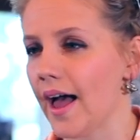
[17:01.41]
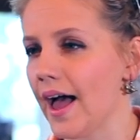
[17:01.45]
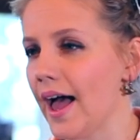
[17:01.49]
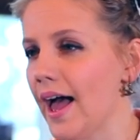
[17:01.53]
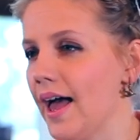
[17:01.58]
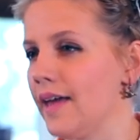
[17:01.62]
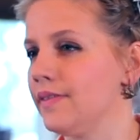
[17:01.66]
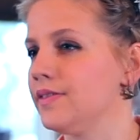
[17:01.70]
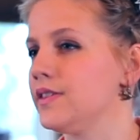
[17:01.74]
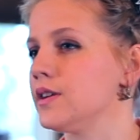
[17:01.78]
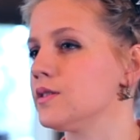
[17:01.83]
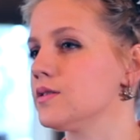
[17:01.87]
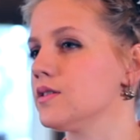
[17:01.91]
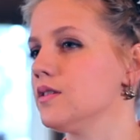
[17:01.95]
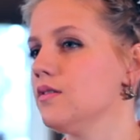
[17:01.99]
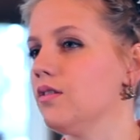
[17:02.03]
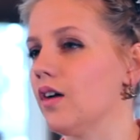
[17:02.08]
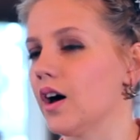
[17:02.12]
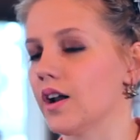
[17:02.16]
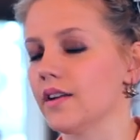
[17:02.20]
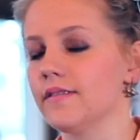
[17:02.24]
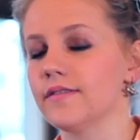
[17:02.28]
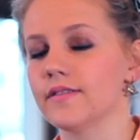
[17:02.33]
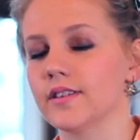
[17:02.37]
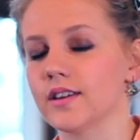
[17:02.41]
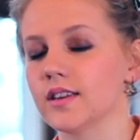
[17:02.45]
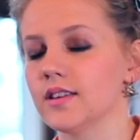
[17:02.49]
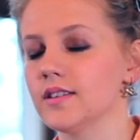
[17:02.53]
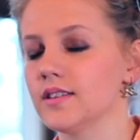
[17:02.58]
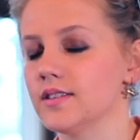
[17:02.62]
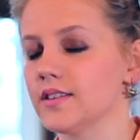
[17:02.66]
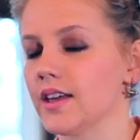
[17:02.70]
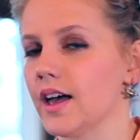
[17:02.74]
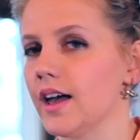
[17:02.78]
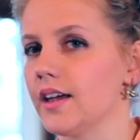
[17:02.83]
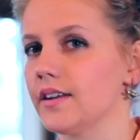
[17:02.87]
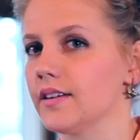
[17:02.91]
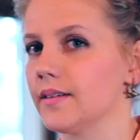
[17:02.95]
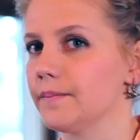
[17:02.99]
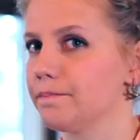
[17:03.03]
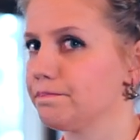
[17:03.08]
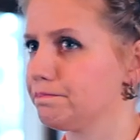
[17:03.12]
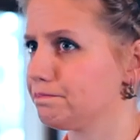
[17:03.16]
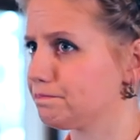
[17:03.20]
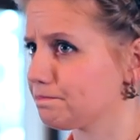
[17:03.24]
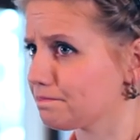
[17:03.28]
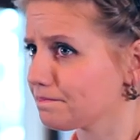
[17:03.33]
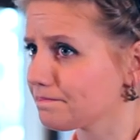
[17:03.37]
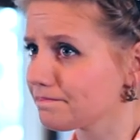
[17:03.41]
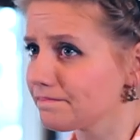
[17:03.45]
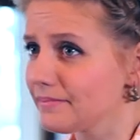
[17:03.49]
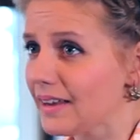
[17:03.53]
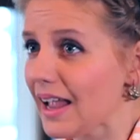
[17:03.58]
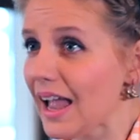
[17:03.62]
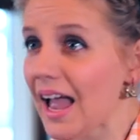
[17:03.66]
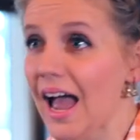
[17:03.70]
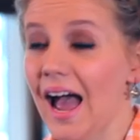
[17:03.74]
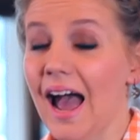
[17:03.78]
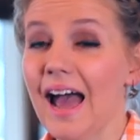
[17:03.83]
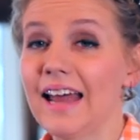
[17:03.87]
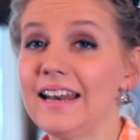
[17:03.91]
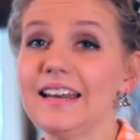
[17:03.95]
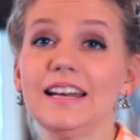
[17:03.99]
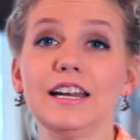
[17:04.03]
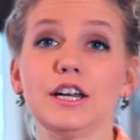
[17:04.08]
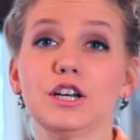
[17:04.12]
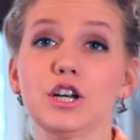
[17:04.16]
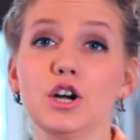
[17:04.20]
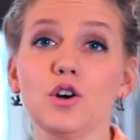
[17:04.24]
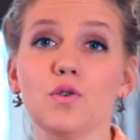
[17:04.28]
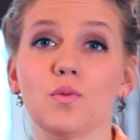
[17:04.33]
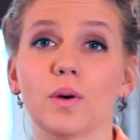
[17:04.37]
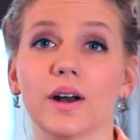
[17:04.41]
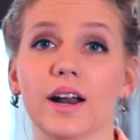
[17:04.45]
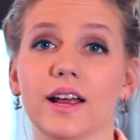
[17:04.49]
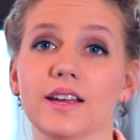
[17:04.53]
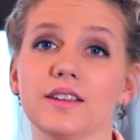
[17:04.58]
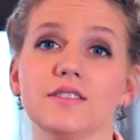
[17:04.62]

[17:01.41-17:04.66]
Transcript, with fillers: And there's a lot of things that I didn't know when I